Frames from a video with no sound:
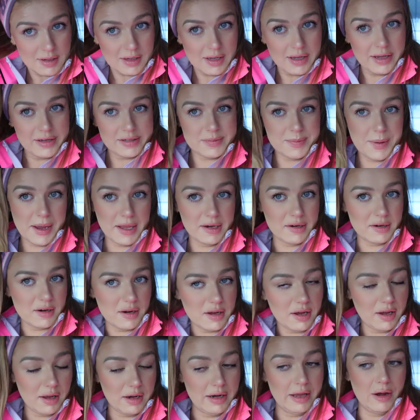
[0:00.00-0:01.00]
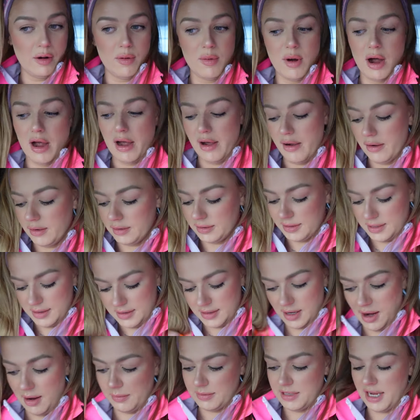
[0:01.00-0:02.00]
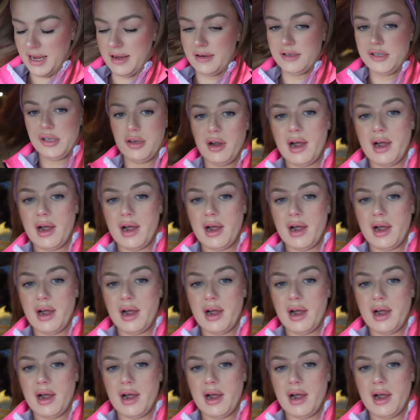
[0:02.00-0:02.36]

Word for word: It's been a little while since I updated you